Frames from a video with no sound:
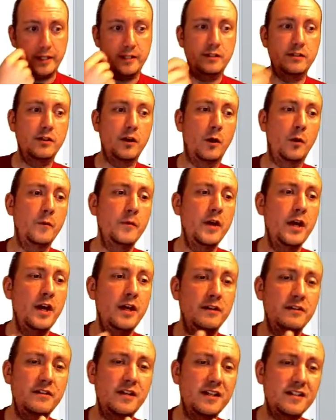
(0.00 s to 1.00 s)
So
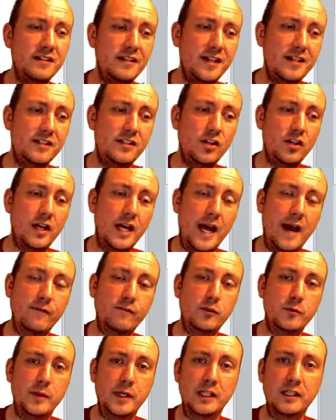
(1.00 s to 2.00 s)
it doesn't necessarily have to
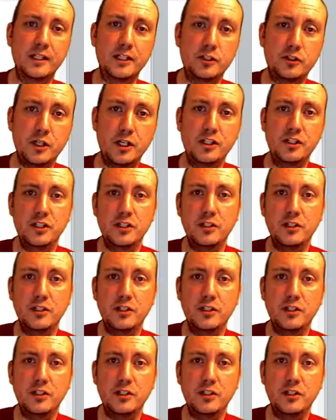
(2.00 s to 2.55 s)
be an electrician.